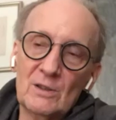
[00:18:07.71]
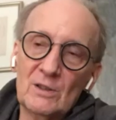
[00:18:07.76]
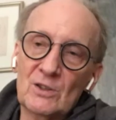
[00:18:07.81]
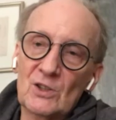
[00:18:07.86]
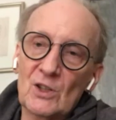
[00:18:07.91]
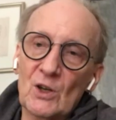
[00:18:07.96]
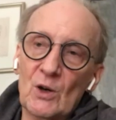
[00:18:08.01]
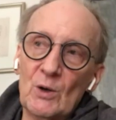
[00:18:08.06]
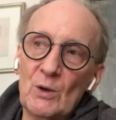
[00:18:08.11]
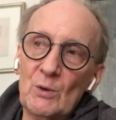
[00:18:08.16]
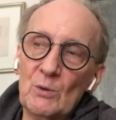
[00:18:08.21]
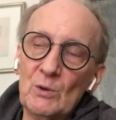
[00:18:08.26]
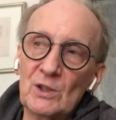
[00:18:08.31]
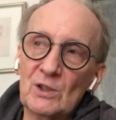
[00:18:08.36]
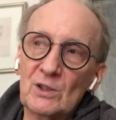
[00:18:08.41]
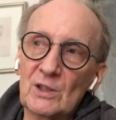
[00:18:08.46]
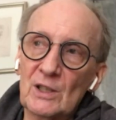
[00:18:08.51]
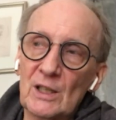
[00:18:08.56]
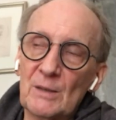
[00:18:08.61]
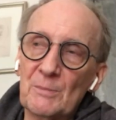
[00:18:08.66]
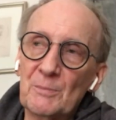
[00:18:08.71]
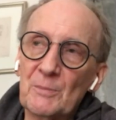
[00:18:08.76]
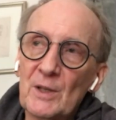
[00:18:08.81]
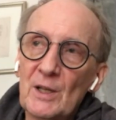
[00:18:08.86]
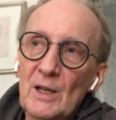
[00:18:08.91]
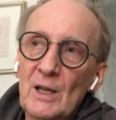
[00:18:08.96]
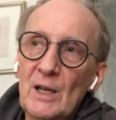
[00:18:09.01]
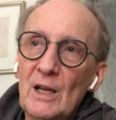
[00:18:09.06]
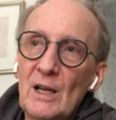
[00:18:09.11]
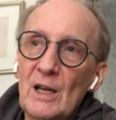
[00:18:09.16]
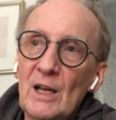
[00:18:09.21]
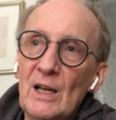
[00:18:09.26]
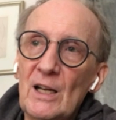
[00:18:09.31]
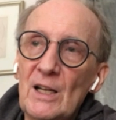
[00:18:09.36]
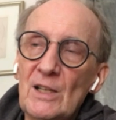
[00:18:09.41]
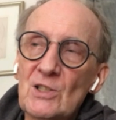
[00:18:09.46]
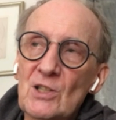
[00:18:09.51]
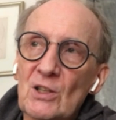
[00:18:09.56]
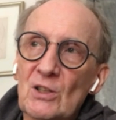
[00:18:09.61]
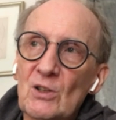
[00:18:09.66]
So it was,
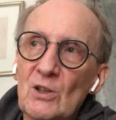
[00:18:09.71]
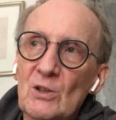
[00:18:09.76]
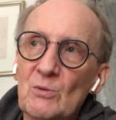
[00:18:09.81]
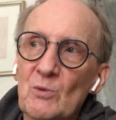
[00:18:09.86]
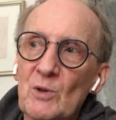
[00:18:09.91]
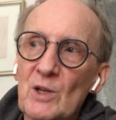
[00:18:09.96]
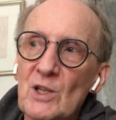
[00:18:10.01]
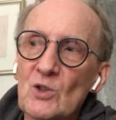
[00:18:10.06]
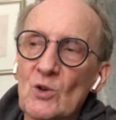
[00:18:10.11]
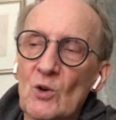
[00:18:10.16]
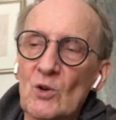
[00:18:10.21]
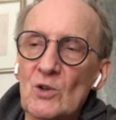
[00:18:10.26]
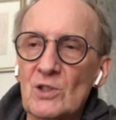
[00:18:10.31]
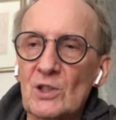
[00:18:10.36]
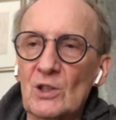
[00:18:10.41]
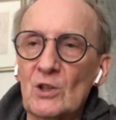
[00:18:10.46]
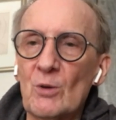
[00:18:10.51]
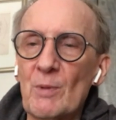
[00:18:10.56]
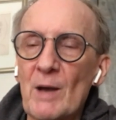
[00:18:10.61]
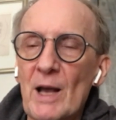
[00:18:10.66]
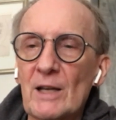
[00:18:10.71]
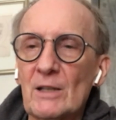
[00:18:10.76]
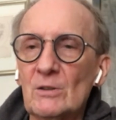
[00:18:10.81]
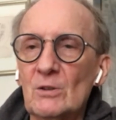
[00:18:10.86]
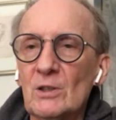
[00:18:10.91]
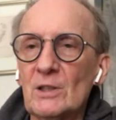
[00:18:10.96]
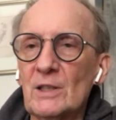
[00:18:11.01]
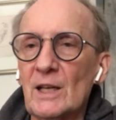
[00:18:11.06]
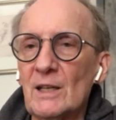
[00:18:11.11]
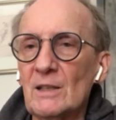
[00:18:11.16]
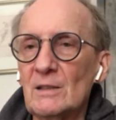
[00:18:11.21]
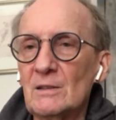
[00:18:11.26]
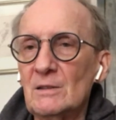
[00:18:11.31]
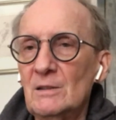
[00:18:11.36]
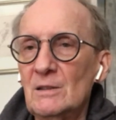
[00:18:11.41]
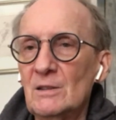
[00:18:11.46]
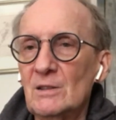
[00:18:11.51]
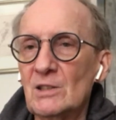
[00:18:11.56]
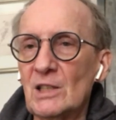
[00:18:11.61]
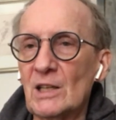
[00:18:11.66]
it's a good resource to go back and look at,
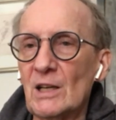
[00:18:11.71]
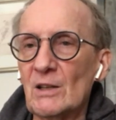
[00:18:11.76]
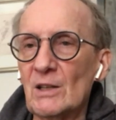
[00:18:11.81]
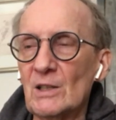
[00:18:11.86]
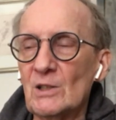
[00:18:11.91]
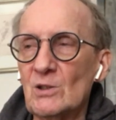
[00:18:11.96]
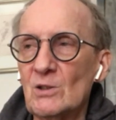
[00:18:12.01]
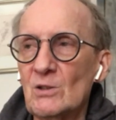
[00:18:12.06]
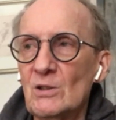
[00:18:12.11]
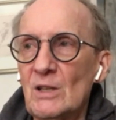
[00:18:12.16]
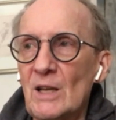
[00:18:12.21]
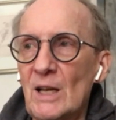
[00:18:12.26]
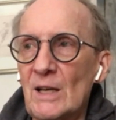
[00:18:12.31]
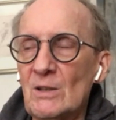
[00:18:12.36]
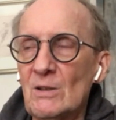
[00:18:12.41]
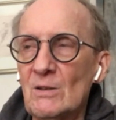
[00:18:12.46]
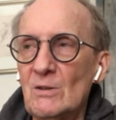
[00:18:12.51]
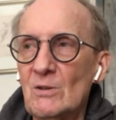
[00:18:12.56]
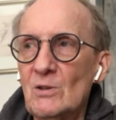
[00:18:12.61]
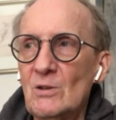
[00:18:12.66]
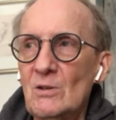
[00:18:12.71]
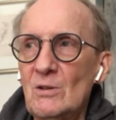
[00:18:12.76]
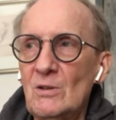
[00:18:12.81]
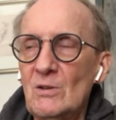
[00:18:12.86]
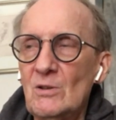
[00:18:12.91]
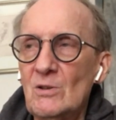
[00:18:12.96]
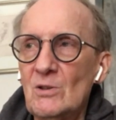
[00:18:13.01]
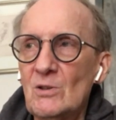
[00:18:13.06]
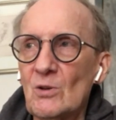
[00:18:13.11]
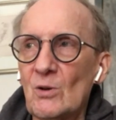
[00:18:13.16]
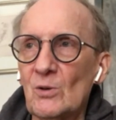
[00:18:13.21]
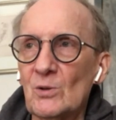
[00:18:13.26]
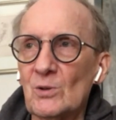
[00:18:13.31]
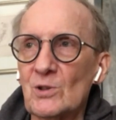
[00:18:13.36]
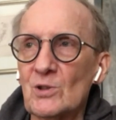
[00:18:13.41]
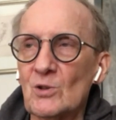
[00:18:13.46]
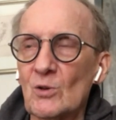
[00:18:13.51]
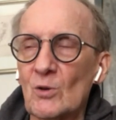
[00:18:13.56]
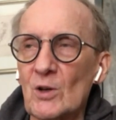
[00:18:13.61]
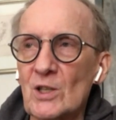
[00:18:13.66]
see how they told
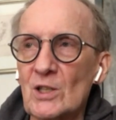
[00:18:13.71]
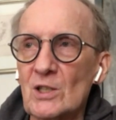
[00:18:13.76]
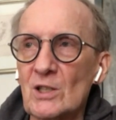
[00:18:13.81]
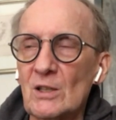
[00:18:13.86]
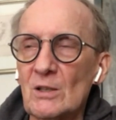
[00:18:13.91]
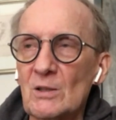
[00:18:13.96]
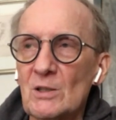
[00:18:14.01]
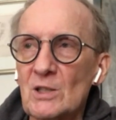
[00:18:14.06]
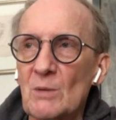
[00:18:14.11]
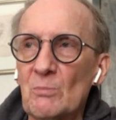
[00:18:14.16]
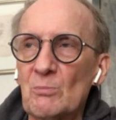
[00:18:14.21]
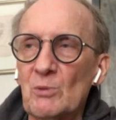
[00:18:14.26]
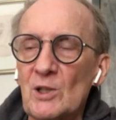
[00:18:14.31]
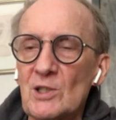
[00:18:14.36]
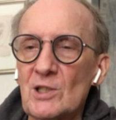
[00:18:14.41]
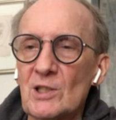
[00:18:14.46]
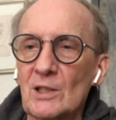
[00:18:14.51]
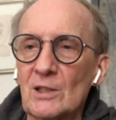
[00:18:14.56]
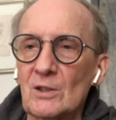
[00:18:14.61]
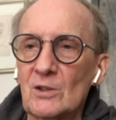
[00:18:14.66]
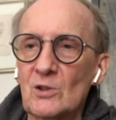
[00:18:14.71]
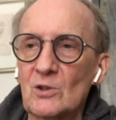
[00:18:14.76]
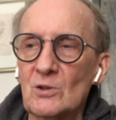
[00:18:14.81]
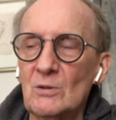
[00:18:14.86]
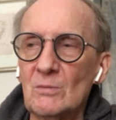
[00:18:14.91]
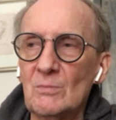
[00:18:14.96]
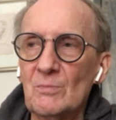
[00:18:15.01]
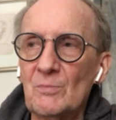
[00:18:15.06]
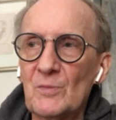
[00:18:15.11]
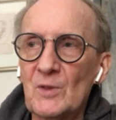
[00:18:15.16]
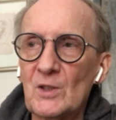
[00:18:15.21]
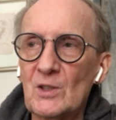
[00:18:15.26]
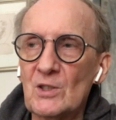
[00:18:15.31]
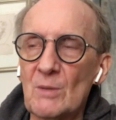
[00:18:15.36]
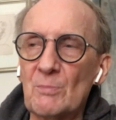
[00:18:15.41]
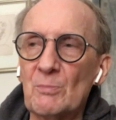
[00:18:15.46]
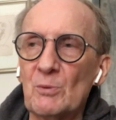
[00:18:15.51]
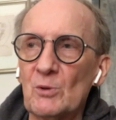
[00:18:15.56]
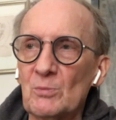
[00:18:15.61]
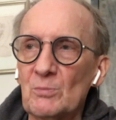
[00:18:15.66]
stories in a
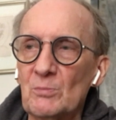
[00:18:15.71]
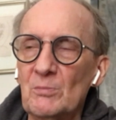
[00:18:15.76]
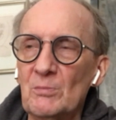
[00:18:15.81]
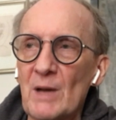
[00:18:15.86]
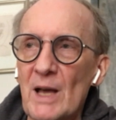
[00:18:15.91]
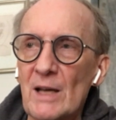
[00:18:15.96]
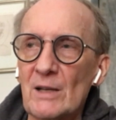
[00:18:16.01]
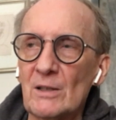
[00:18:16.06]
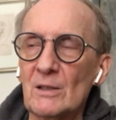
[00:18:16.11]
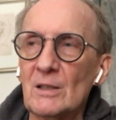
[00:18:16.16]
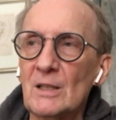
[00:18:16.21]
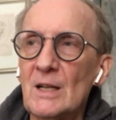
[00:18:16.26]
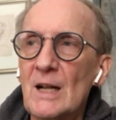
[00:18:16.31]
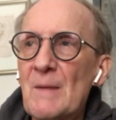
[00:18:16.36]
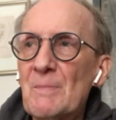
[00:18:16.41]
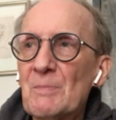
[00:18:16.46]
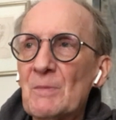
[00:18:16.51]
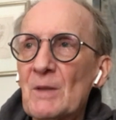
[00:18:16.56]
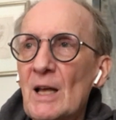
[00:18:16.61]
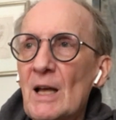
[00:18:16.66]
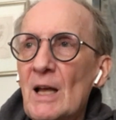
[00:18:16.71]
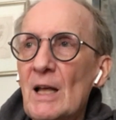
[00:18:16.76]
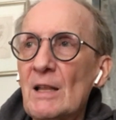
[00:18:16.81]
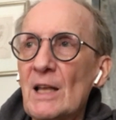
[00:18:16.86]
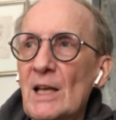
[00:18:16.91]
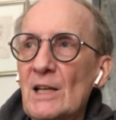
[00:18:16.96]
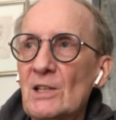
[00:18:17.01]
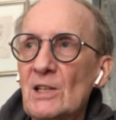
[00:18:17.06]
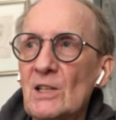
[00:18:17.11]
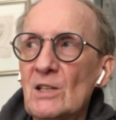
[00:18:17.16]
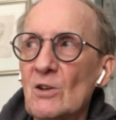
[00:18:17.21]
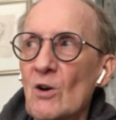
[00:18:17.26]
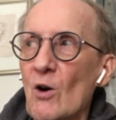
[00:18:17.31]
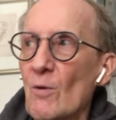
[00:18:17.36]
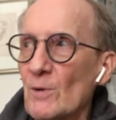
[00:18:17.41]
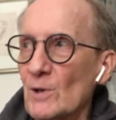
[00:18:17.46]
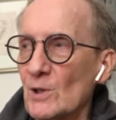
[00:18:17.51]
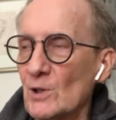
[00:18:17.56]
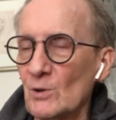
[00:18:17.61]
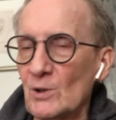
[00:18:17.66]
simple manner. They didn't
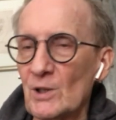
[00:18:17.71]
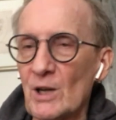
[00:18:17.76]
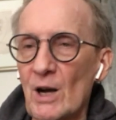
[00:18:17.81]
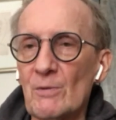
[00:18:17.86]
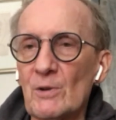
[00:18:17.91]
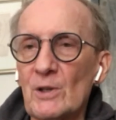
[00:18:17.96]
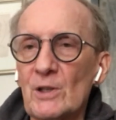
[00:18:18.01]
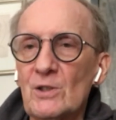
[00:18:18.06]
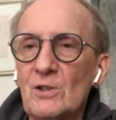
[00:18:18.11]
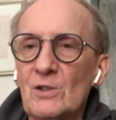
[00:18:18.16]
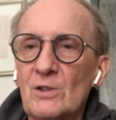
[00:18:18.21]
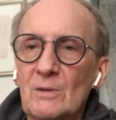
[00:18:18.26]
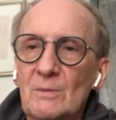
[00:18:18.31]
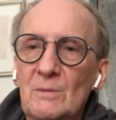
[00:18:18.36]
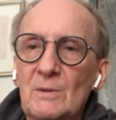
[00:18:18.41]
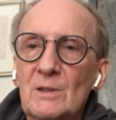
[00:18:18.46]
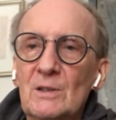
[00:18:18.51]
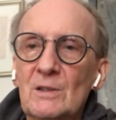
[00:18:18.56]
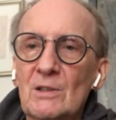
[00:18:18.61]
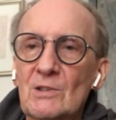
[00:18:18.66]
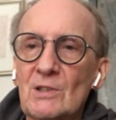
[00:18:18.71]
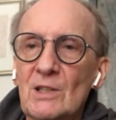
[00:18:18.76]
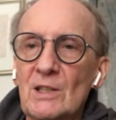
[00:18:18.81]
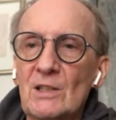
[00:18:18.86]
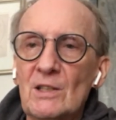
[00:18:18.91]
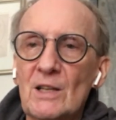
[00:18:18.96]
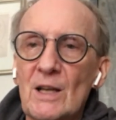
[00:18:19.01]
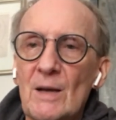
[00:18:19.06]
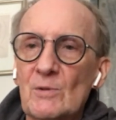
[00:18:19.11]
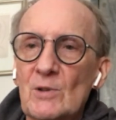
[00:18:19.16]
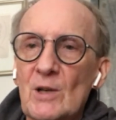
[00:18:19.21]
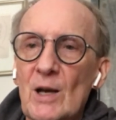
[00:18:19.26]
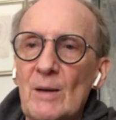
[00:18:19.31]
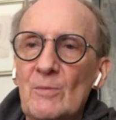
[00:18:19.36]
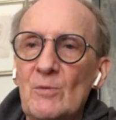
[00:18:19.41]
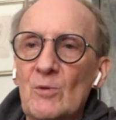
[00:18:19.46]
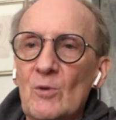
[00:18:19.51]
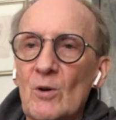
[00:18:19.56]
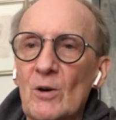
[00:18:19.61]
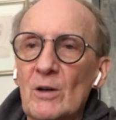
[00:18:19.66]
overdo coverage because they didn't have time
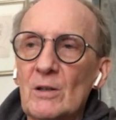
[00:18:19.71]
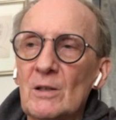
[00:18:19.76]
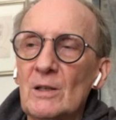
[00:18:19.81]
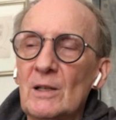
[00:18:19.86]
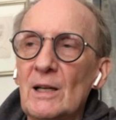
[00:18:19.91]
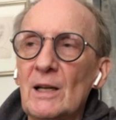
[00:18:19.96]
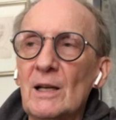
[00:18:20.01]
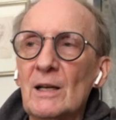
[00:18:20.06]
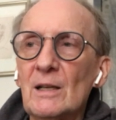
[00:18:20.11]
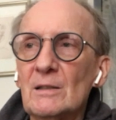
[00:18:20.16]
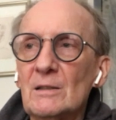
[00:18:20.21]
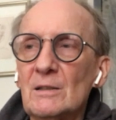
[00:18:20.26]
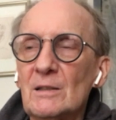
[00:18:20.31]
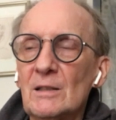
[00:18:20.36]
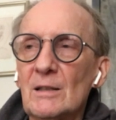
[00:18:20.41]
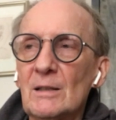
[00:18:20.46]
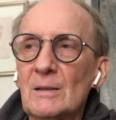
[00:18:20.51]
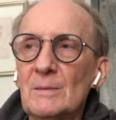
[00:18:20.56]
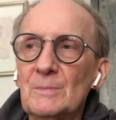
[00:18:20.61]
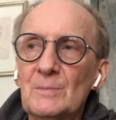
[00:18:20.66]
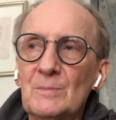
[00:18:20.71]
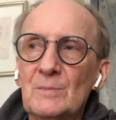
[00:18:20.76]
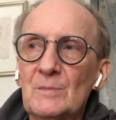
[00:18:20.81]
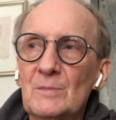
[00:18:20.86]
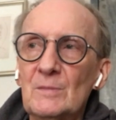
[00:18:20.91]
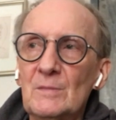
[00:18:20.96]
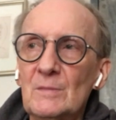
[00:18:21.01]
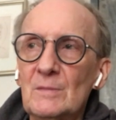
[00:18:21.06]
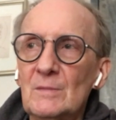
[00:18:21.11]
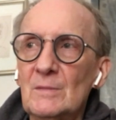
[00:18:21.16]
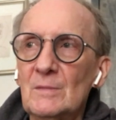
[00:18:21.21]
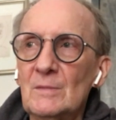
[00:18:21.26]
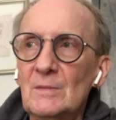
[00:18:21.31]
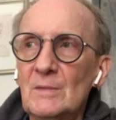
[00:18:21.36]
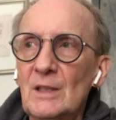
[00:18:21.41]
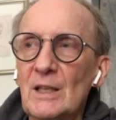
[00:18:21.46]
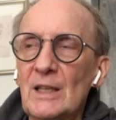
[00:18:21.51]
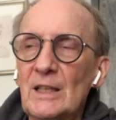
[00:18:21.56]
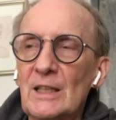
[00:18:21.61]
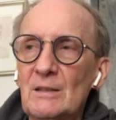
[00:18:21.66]
for it. And
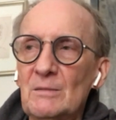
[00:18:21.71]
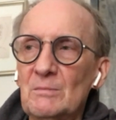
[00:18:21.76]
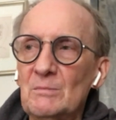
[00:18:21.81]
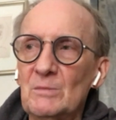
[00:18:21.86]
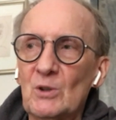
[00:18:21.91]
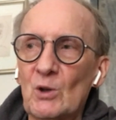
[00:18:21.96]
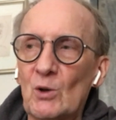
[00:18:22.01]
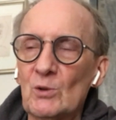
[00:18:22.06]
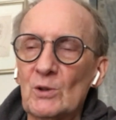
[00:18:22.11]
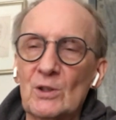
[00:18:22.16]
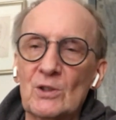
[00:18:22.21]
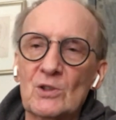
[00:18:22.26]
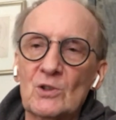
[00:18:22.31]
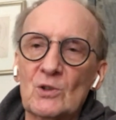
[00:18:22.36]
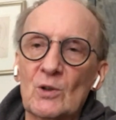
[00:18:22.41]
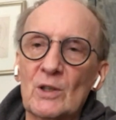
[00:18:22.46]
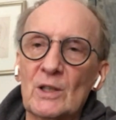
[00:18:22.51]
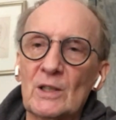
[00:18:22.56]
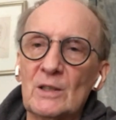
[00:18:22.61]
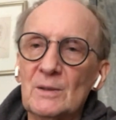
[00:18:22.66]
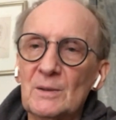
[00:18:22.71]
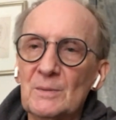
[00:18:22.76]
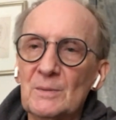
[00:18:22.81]
they told their story.